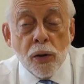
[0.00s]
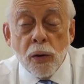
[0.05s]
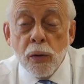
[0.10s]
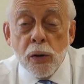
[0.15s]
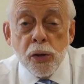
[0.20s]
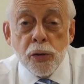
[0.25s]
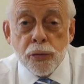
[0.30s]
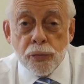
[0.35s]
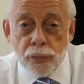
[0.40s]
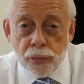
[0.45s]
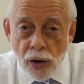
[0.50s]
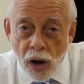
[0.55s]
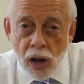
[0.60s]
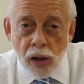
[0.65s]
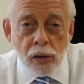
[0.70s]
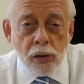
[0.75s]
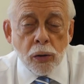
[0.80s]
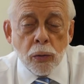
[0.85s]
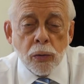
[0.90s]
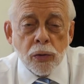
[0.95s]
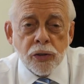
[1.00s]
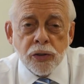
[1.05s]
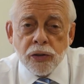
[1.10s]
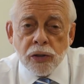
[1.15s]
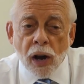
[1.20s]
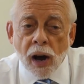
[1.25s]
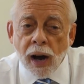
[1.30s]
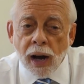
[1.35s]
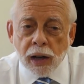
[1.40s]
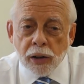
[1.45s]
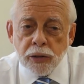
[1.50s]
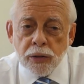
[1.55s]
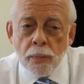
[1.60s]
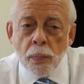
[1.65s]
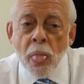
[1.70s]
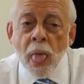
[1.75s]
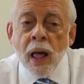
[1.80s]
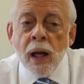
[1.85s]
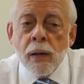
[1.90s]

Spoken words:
They're as volatile as stocks.